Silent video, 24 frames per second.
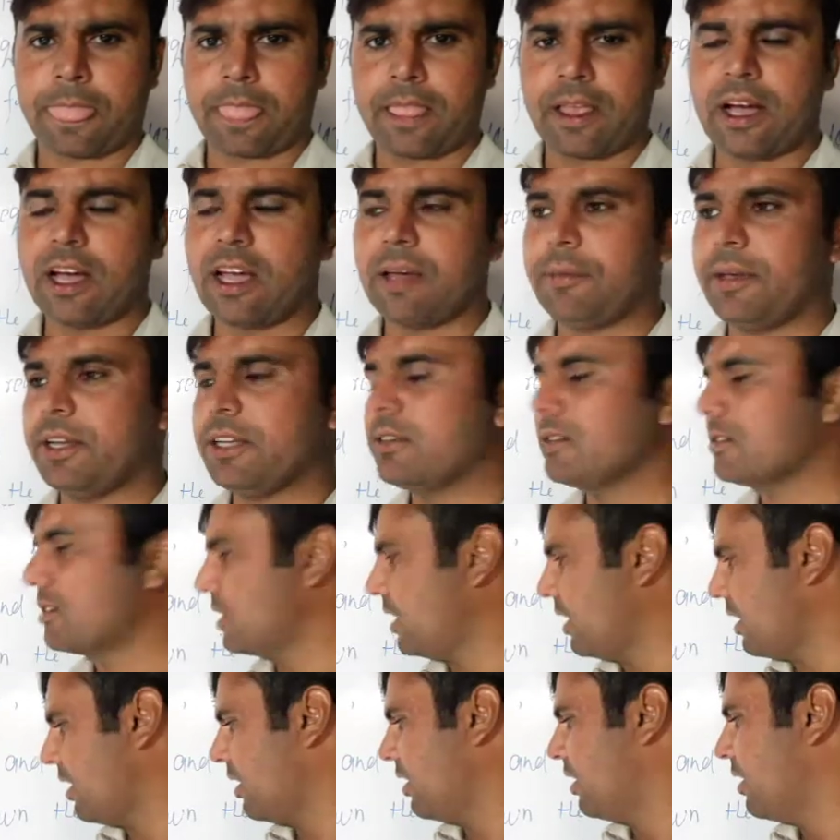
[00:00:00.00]
I mean to
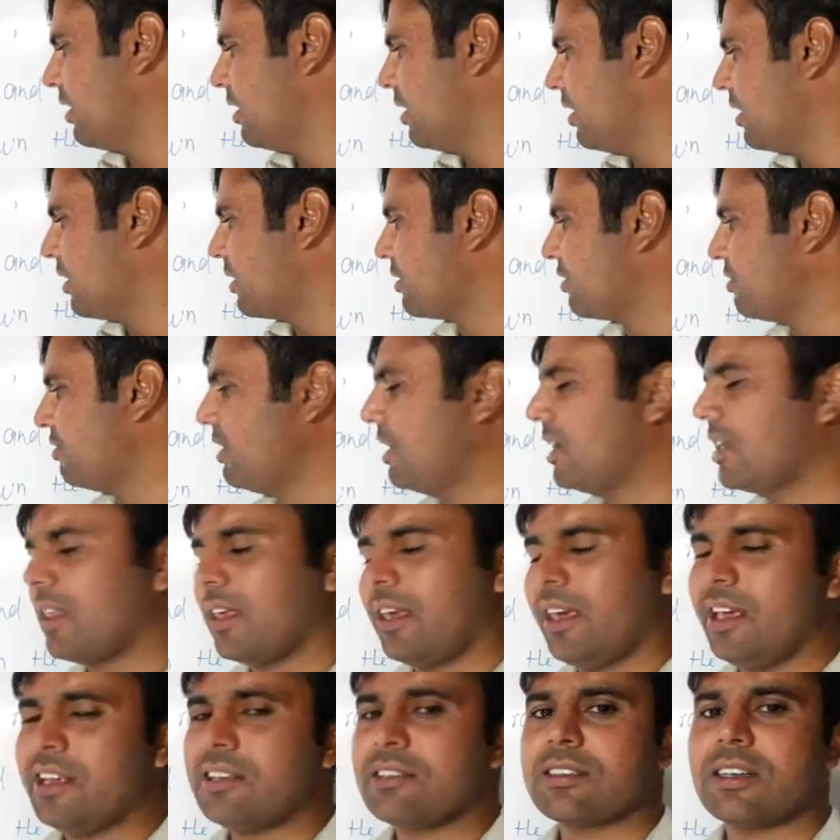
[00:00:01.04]
say, there
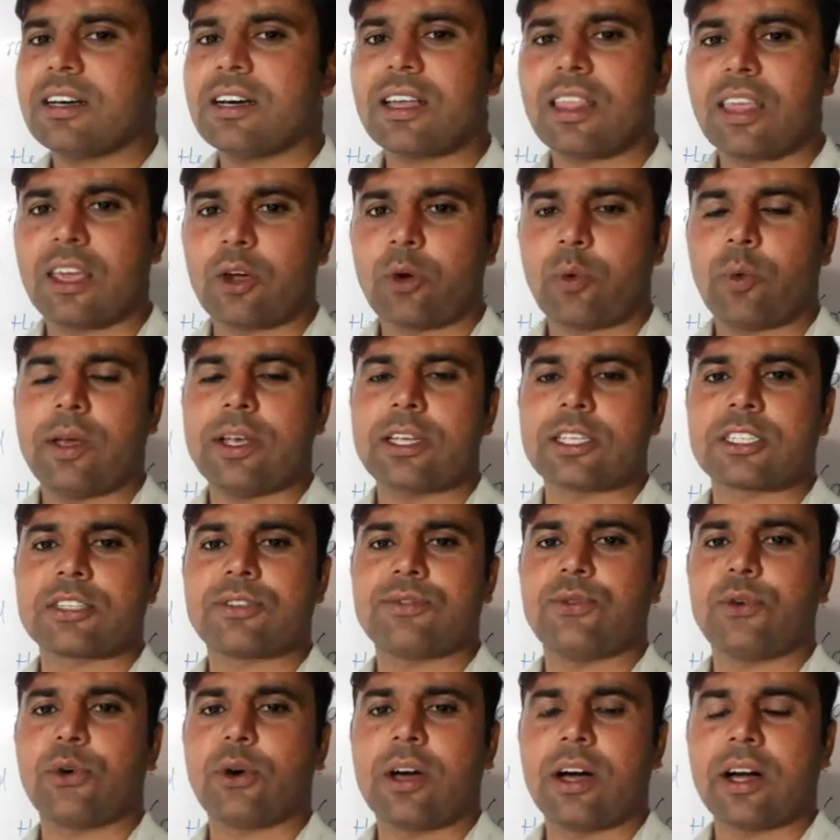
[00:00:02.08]
is a request
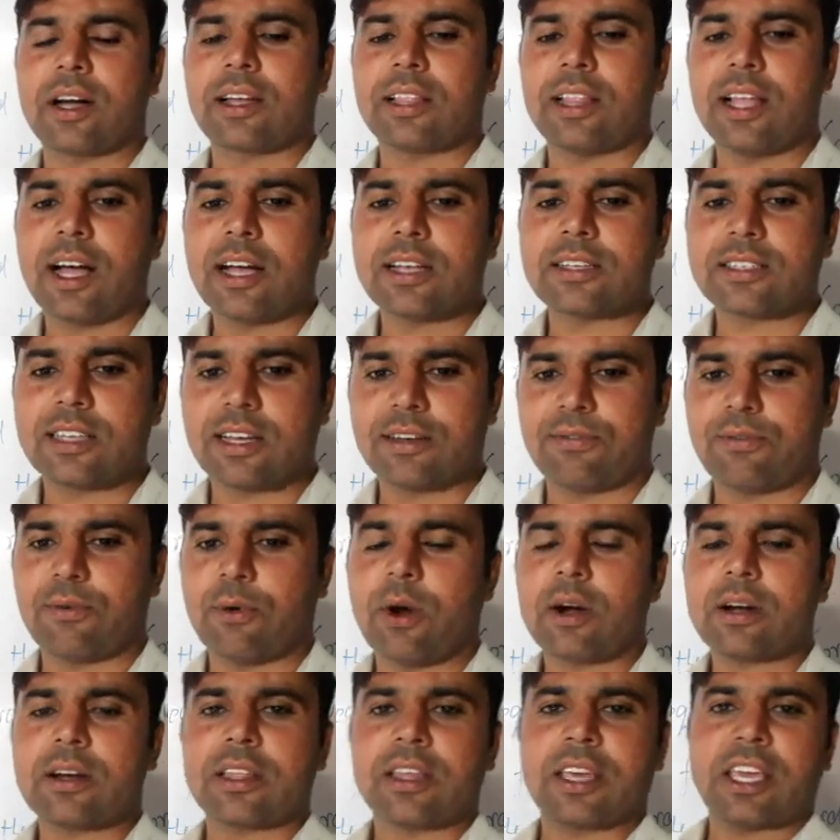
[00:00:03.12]
for a glass of
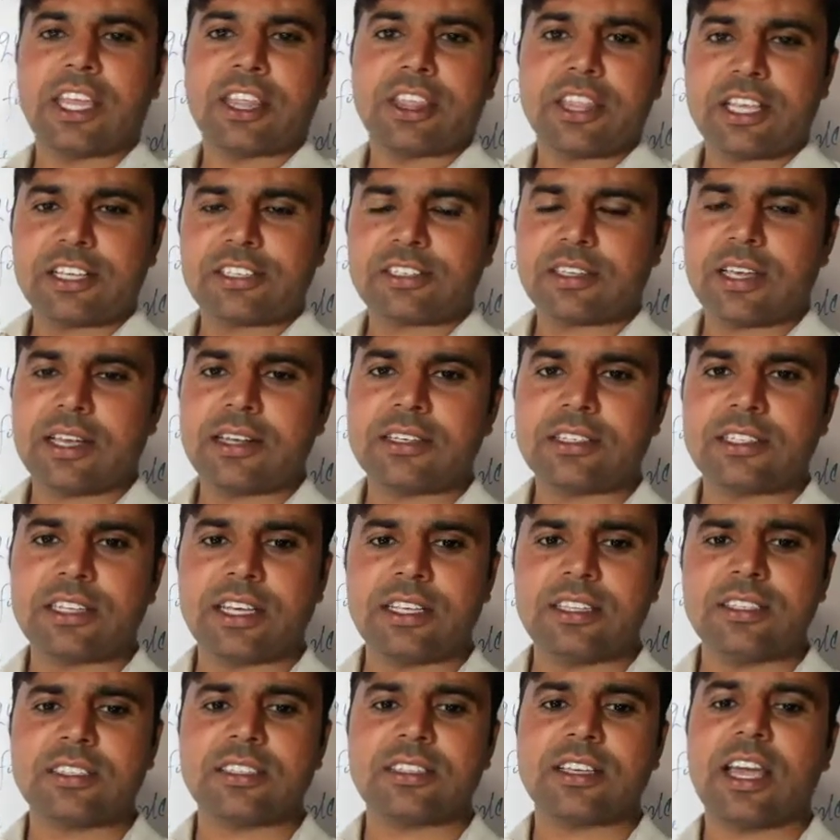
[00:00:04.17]
water in this
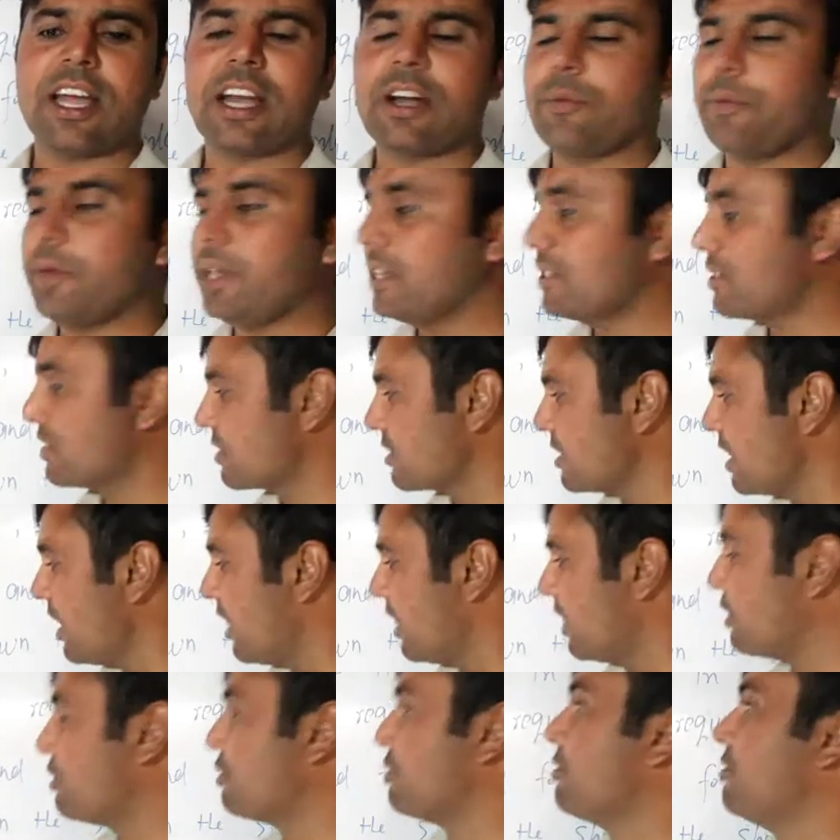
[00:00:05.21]
sentence, and we
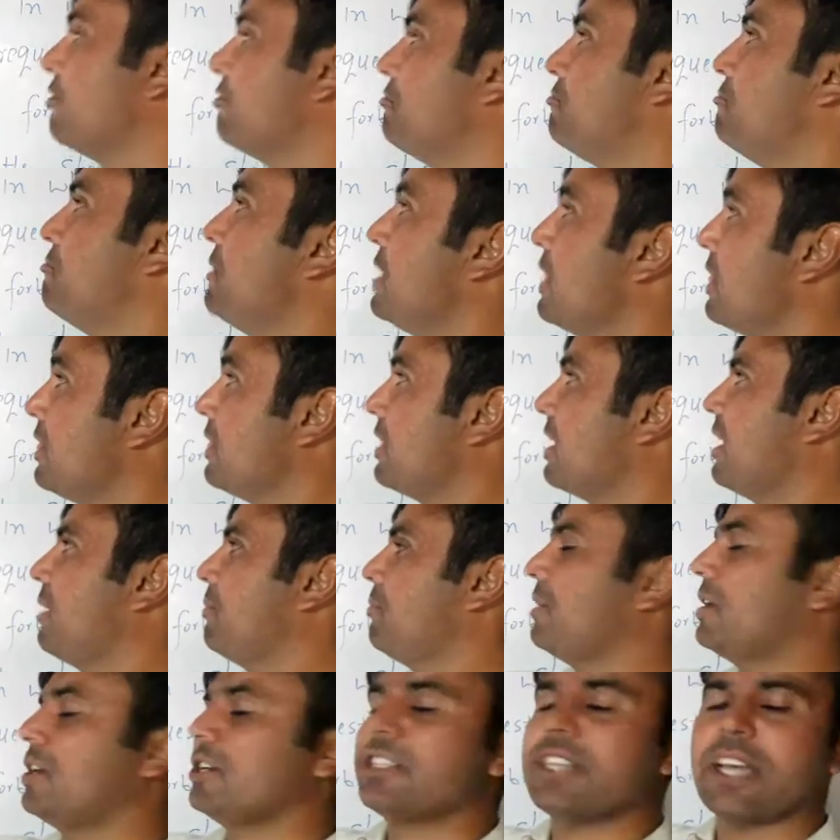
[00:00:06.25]
still will
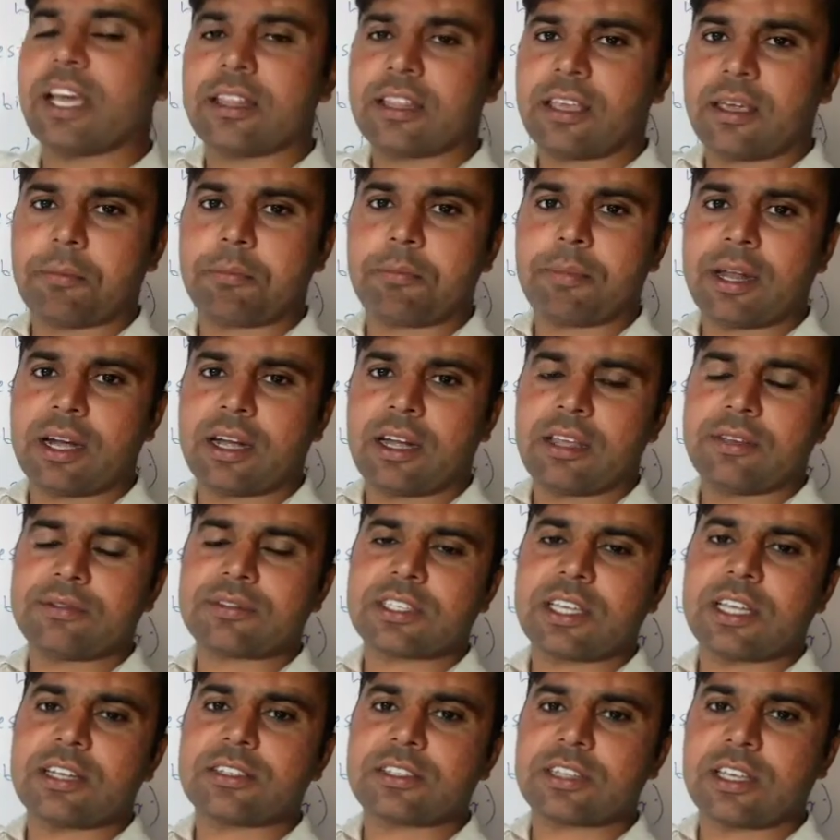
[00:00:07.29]
name it an imperative
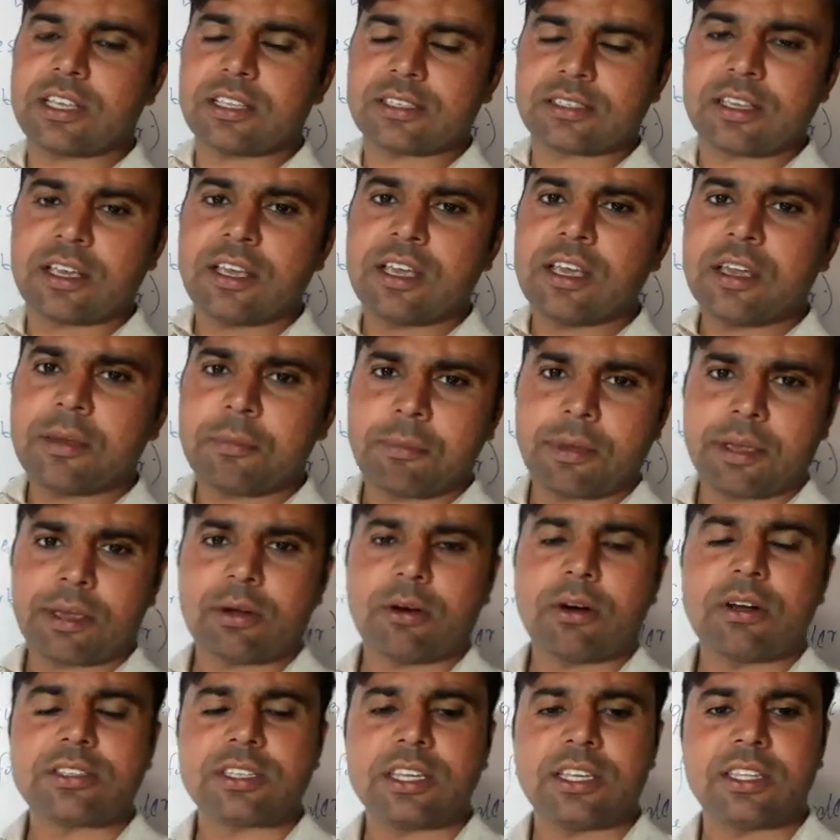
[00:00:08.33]
sentence,
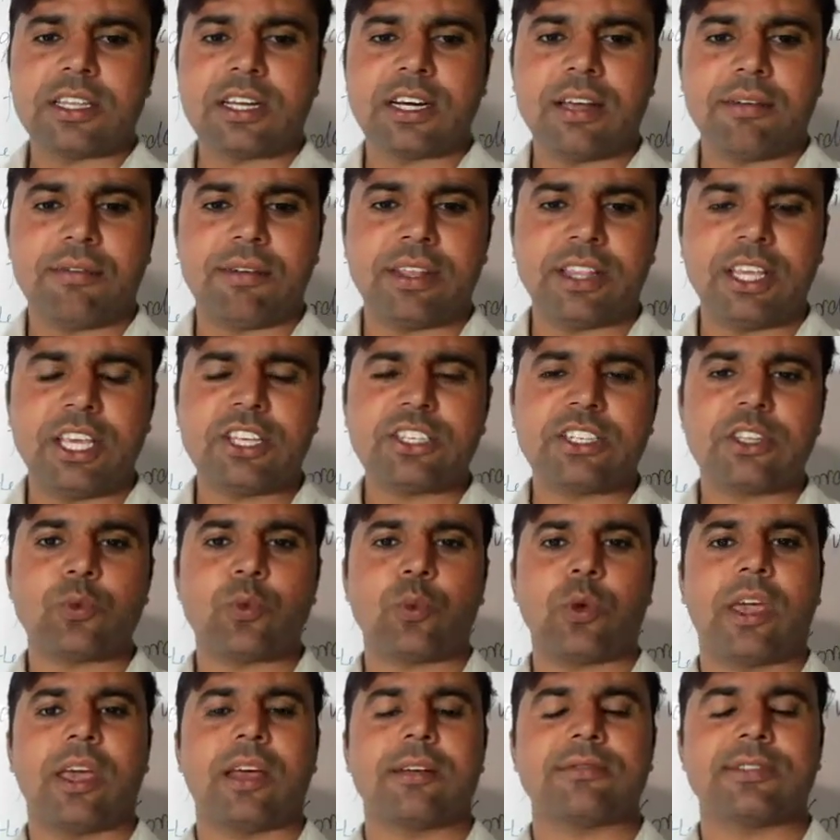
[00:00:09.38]
because in the definition
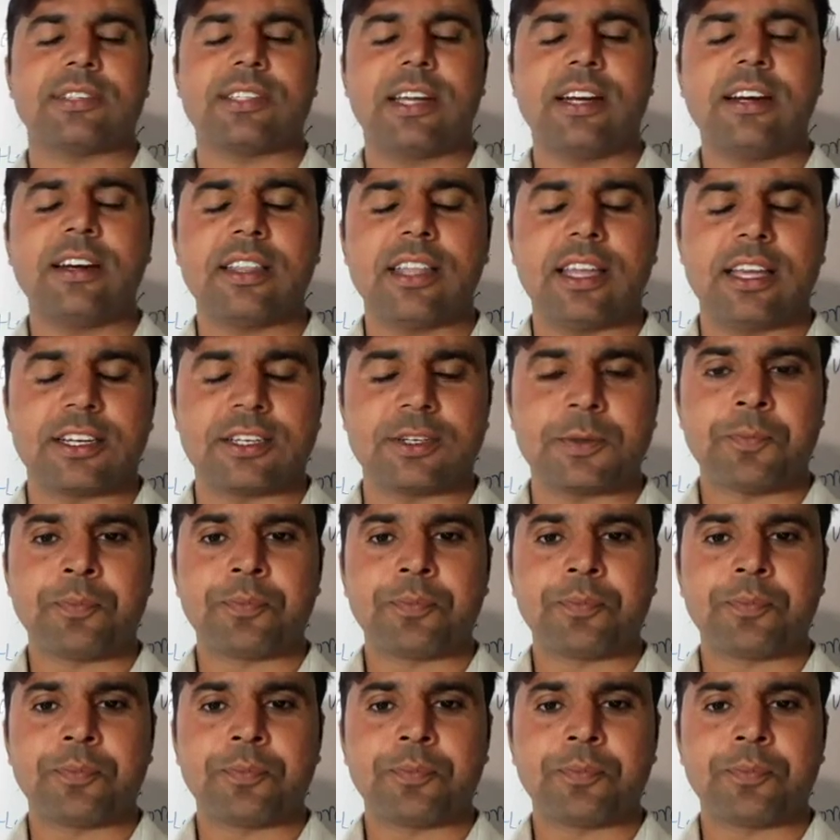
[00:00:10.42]
we have said that